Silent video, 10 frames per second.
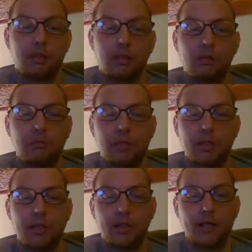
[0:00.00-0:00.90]
I'm
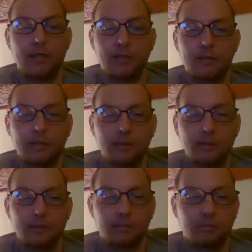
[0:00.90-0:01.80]
saying, I just think it
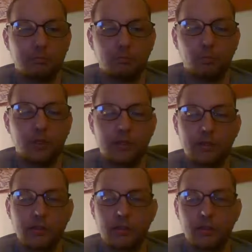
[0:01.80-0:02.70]
was a weak
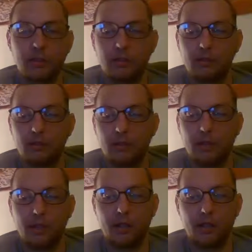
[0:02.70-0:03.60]
stick,
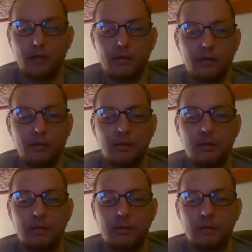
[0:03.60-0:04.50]
and
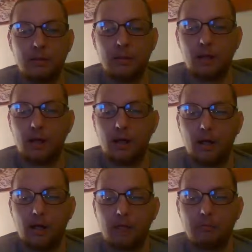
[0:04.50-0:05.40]

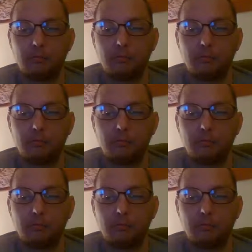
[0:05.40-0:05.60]
uh,